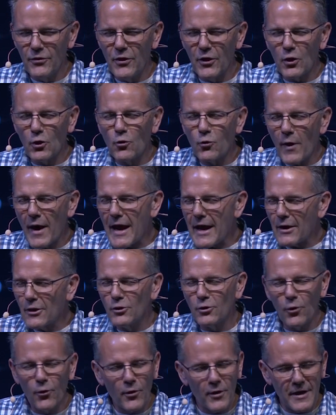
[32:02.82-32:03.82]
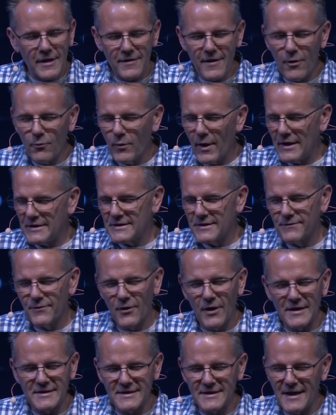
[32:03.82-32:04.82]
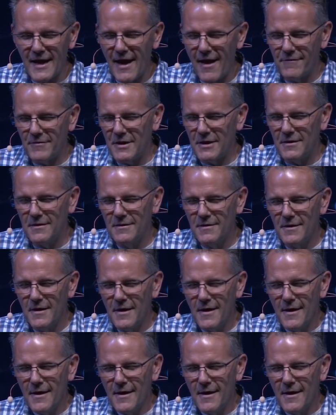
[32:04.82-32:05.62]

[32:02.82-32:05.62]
the great glory that waits for us in heaven?